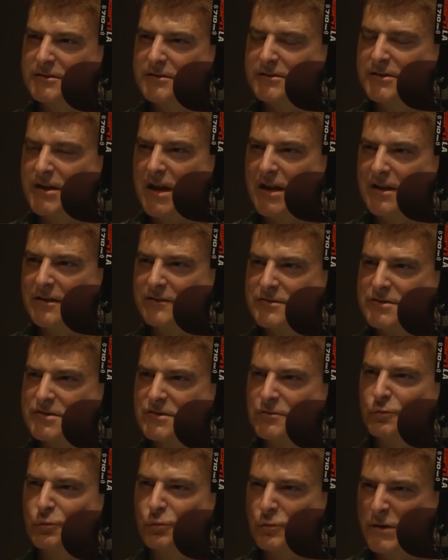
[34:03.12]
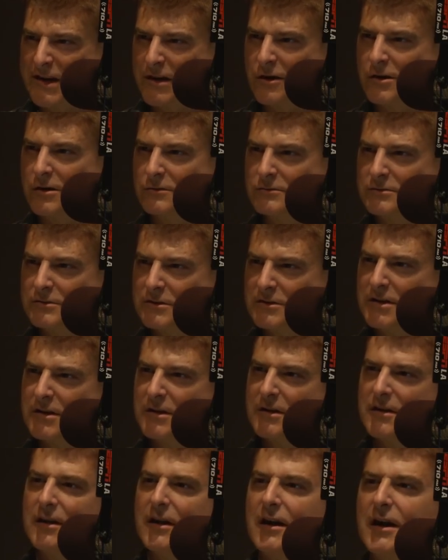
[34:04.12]
Dave's widow,
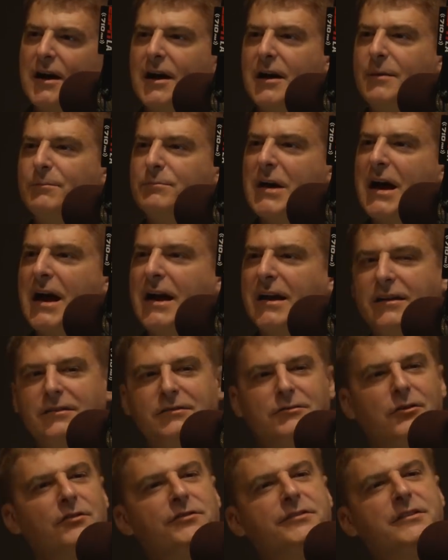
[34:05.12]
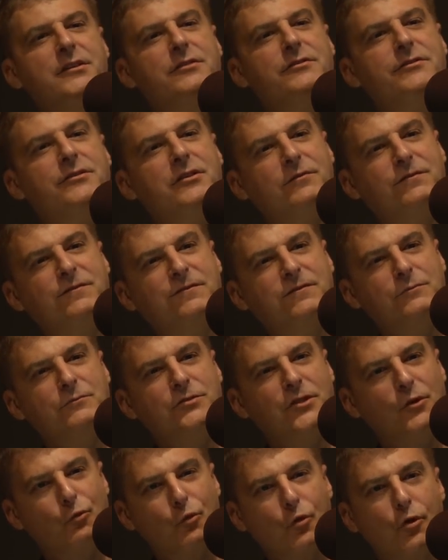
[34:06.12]

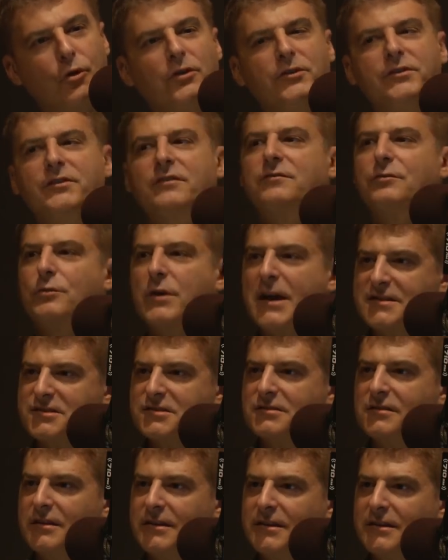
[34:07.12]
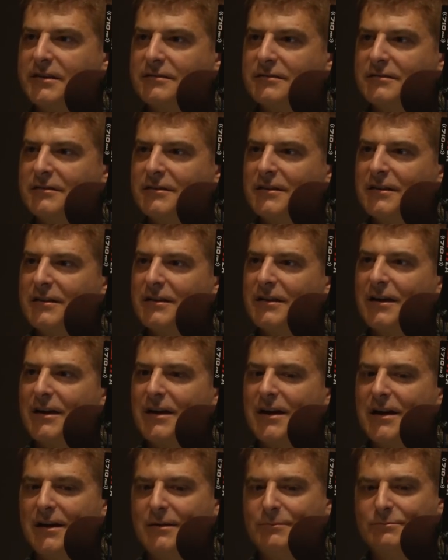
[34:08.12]
the world of wrestling,
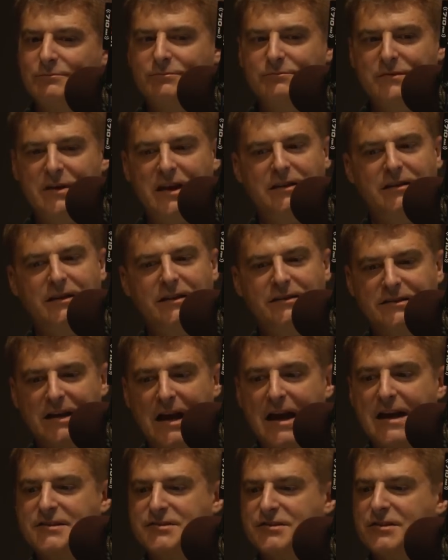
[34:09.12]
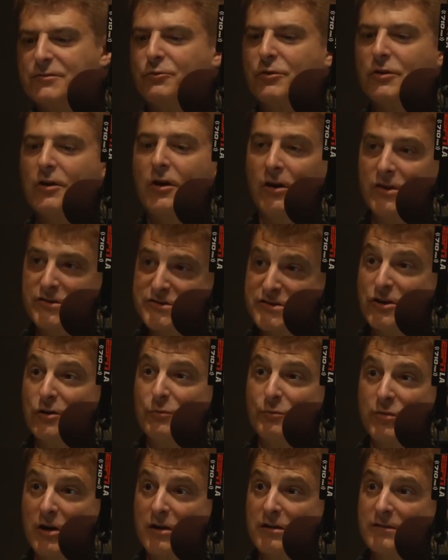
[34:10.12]
and guys that were also
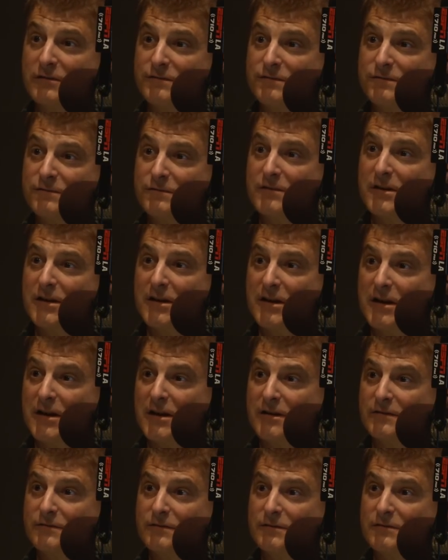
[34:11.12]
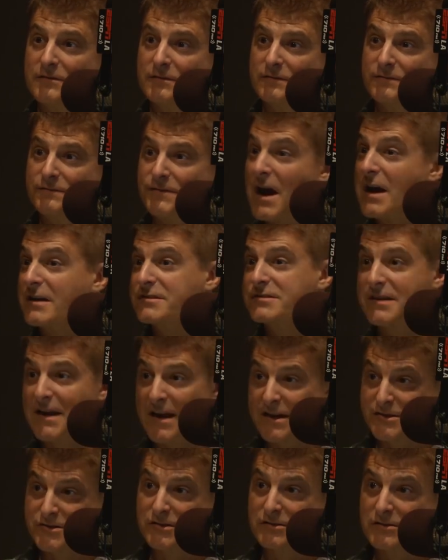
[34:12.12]
part of
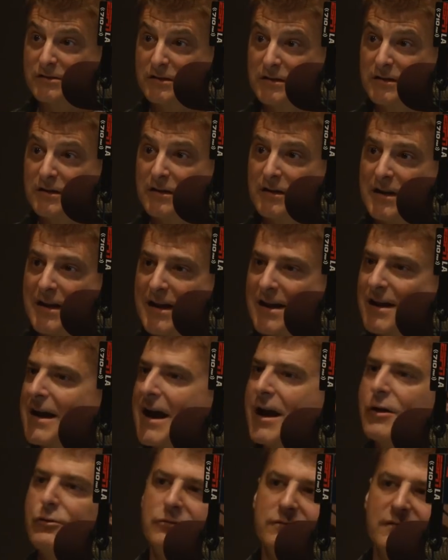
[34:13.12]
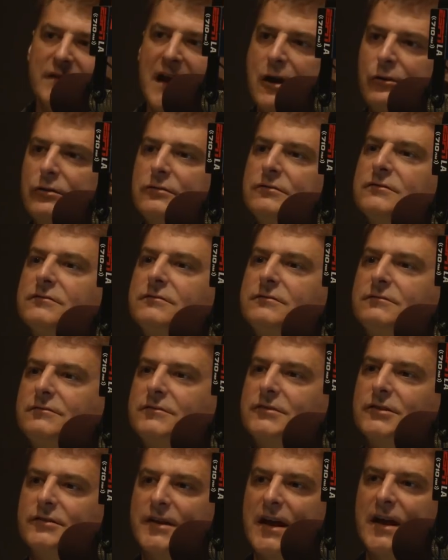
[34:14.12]
Foxcatcher? How
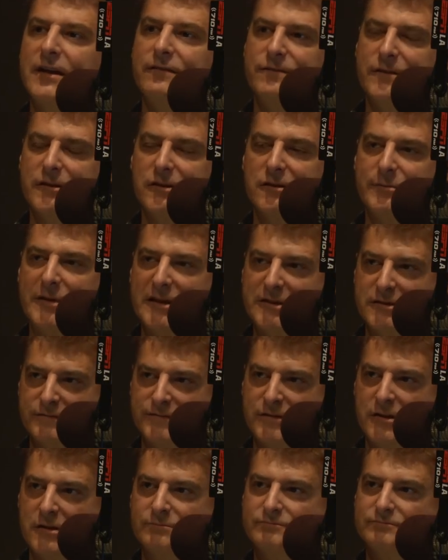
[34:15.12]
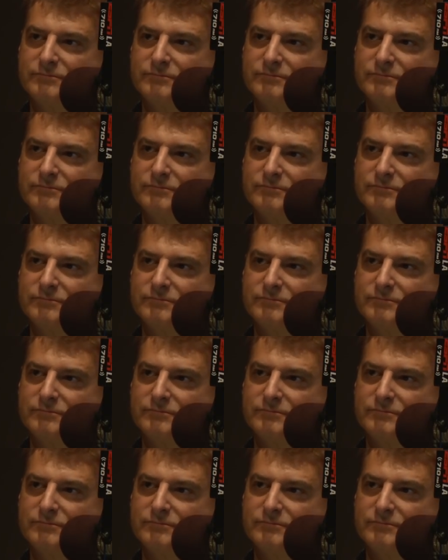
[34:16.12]
do they feel about the film?